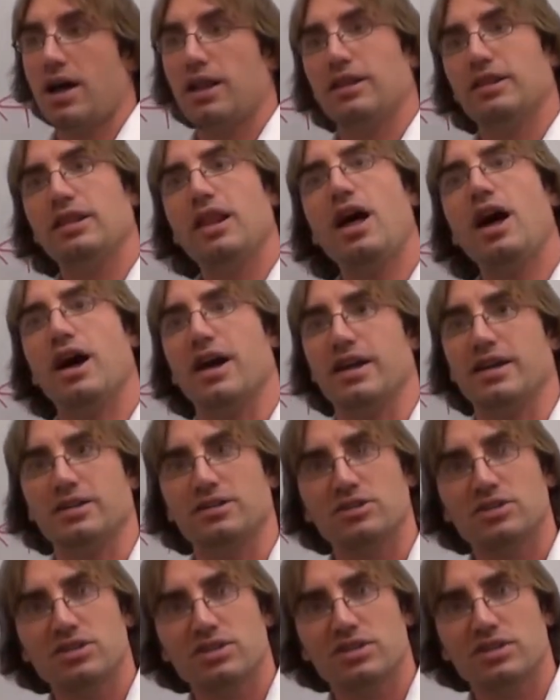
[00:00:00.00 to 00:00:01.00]

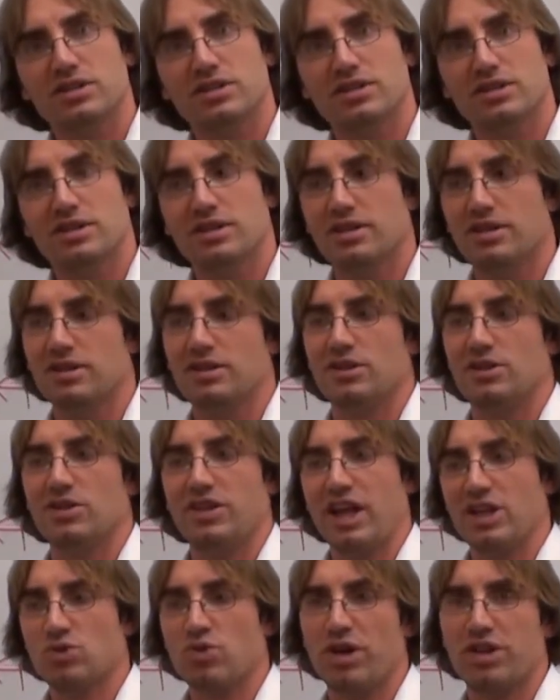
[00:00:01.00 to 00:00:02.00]
lines. You know,
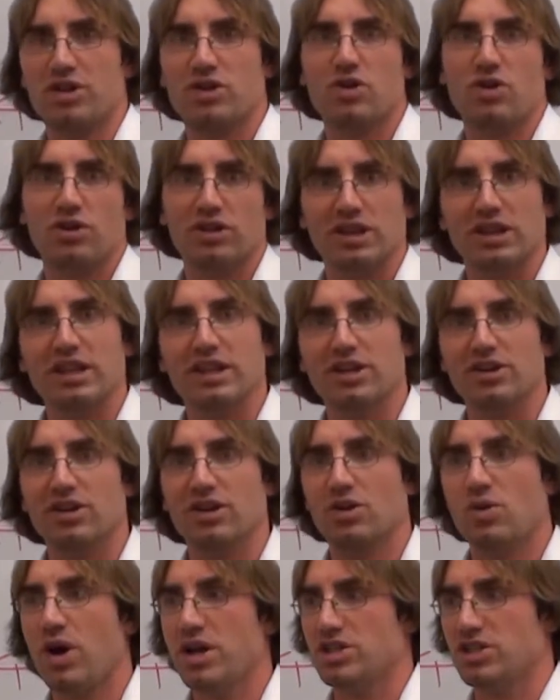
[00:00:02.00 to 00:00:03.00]
that's why they're called
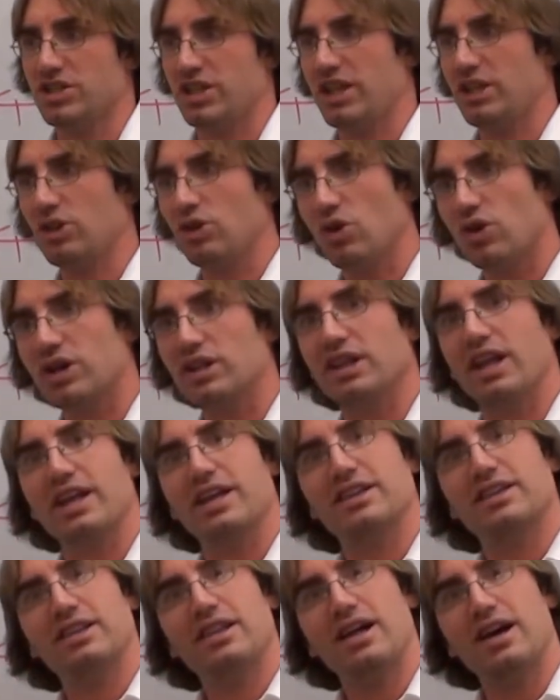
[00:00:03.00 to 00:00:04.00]
linear equations. They look
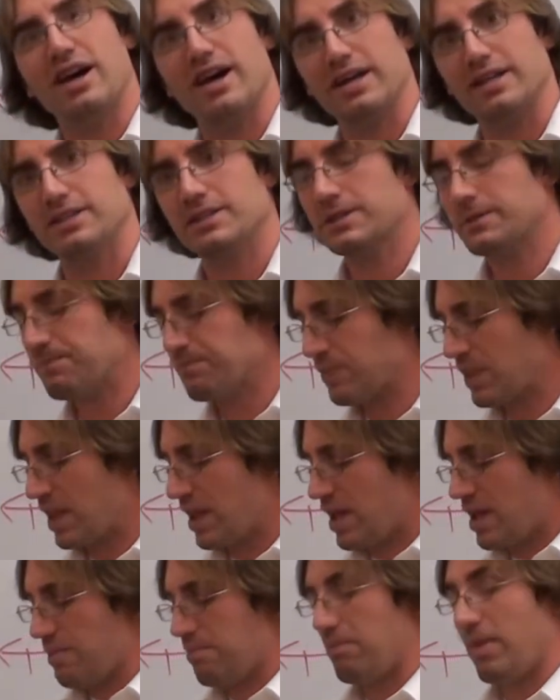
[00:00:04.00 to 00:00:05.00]
like lines.
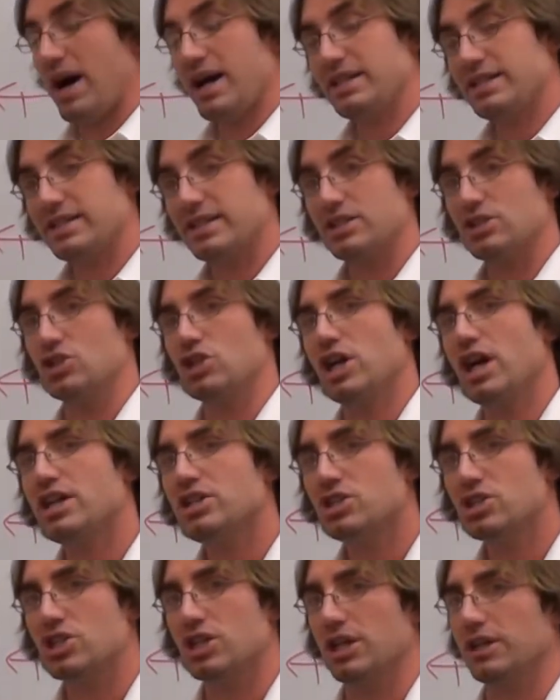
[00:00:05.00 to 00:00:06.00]
My
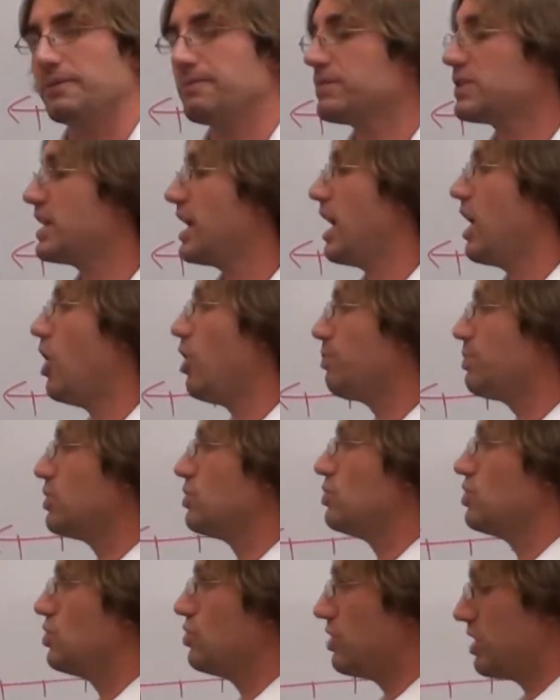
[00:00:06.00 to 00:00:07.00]
suggestion to help
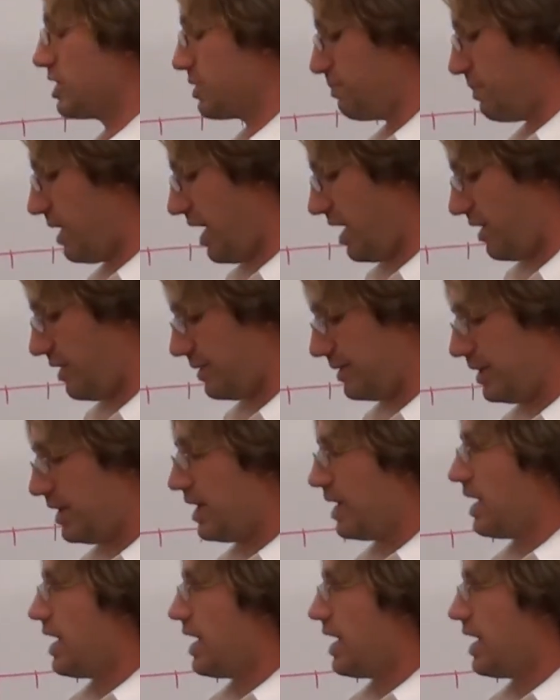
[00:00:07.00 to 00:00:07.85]
you do this better,